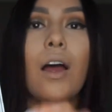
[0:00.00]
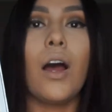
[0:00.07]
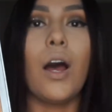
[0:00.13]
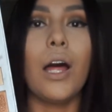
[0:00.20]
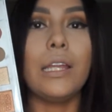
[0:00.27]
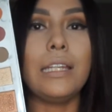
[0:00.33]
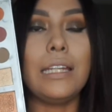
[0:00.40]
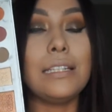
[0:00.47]

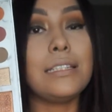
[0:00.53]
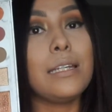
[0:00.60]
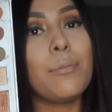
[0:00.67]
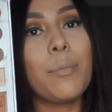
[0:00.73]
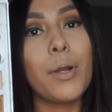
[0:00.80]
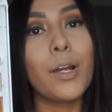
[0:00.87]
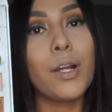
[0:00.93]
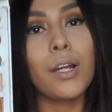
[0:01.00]
on the
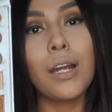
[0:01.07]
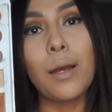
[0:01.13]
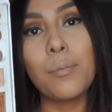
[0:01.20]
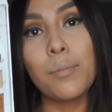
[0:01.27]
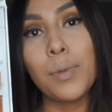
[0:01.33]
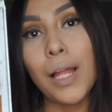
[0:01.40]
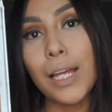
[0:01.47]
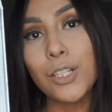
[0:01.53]
deeper
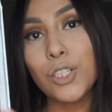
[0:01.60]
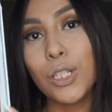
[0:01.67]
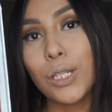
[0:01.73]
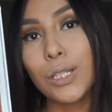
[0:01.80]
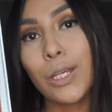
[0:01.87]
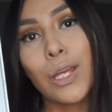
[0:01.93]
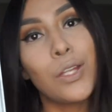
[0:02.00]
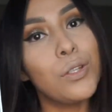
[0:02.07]

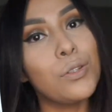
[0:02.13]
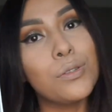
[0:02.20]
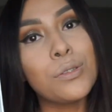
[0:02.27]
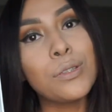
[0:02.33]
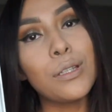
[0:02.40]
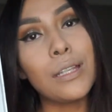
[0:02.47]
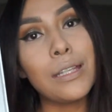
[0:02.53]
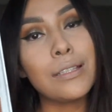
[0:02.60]
complexion can
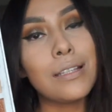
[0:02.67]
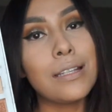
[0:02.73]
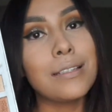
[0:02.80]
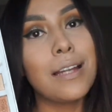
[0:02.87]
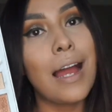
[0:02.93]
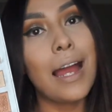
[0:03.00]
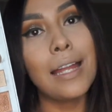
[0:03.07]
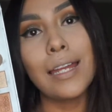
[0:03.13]
use these as
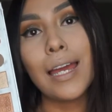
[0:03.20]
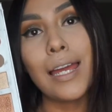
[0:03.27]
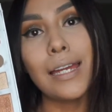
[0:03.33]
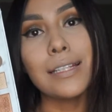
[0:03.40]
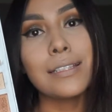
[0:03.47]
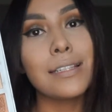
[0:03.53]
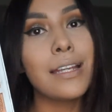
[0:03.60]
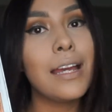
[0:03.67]

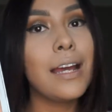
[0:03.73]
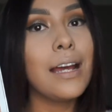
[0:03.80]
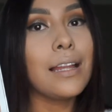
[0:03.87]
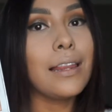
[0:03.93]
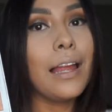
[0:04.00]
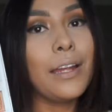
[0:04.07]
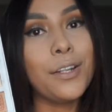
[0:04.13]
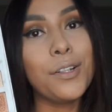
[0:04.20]
highlights
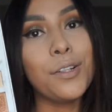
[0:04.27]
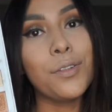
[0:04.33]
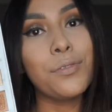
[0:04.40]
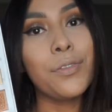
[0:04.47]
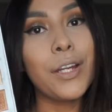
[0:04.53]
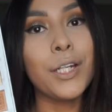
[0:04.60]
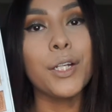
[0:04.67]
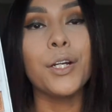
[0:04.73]
lighter
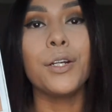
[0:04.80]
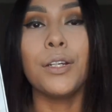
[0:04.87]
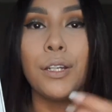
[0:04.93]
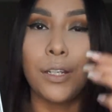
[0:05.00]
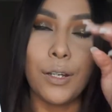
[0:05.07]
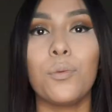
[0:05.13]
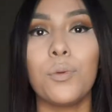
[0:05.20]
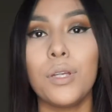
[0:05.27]
fair
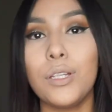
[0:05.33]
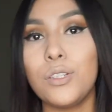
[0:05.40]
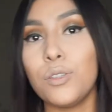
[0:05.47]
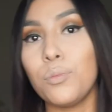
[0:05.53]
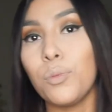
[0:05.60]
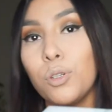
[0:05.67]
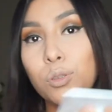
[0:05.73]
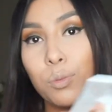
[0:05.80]
you can really do
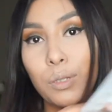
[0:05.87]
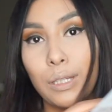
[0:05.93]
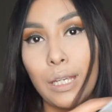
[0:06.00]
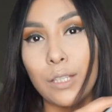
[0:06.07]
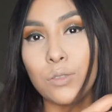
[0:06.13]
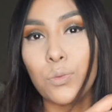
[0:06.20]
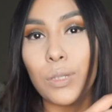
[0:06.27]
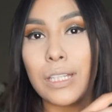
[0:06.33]
multiple
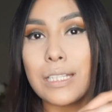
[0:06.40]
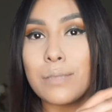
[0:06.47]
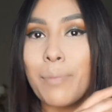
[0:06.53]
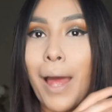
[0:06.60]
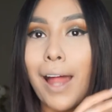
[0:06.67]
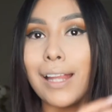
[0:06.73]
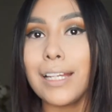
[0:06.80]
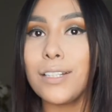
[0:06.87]
things with this
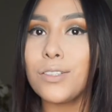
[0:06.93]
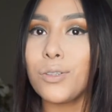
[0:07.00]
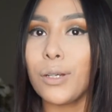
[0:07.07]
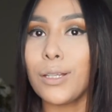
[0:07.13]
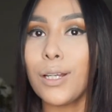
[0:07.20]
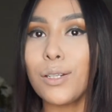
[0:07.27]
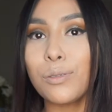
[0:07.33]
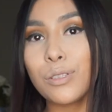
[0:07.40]
palette so I
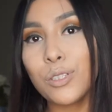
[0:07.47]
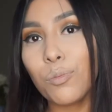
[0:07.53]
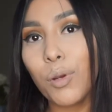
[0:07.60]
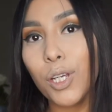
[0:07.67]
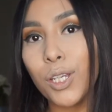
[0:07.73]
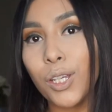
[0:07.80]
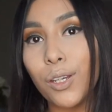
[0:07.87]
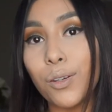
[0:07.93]
thought it was super
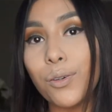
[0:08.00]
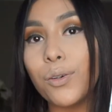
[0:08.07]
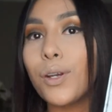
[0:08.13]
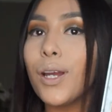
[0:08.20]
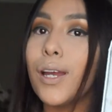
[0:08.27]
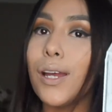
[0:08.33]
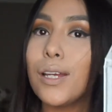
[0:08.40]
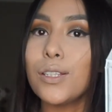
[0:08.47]
cute
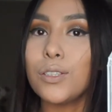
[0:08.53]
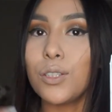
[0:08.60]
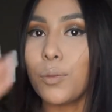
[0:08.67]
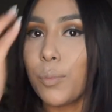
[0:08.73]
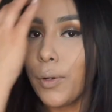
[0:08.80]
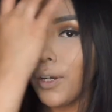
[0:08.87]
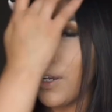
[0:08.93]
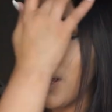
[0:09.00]

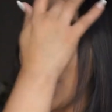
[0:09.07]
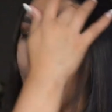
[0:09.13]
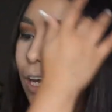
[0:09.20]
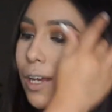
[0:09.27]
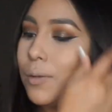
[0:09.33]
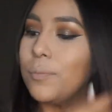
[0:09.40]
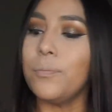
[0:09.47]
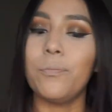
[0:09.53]
super
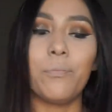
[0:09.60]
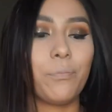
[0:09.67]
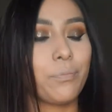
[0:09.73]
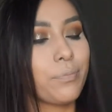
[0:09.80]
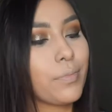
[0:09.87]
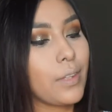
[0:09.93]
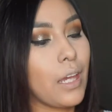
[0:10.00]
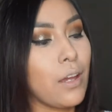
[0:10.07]
um,
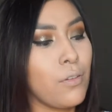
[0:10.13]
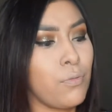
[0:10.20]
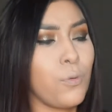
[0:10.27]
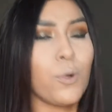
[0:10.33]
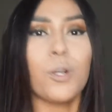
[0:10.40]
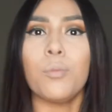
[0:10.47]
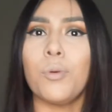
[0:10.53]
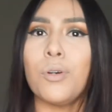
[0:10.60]

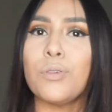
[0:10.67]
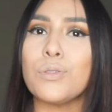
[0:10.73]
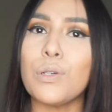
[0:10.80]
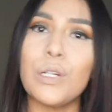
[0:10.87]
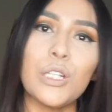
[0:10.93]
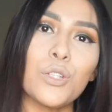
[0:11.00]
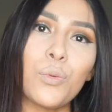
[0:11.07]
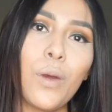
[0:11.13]
affordable. It's
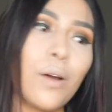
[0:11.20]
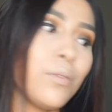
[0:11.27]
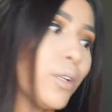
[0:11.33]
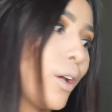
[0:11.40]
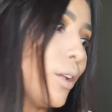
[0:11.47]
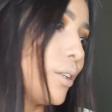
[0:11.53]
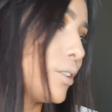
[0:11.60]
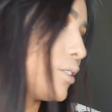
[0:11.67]
only
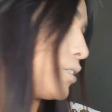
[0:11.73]
$12.